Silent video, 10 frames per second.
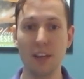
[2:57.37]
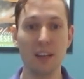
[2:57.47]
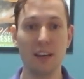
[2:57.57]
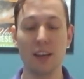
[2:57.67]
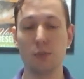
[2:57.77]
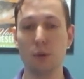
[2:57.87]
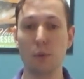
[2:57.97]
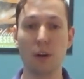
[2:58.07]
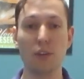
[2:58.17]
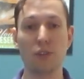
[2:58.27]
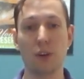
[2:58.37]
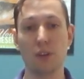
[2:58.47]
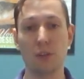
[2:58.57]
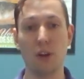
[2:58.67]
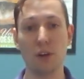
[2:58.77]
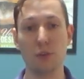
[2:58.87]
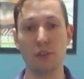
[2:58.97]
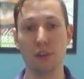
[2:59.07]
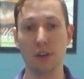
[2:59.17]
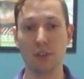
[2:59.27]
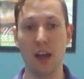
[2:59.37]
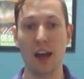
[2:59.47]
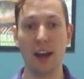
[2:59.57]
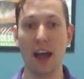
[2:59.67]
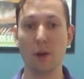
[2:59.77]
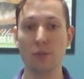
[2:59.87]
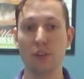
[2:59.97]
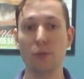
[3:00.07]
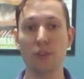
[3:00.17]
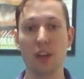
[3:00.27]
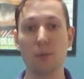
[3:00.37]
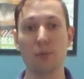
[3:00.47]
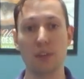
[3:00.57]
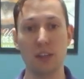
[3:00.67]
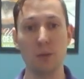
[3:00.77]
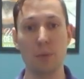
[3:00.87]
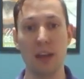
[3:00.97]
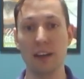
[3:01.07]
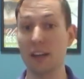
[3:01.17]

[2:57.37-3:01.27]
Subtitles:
Next week, we're going to start a longer series on how different types of acute pain can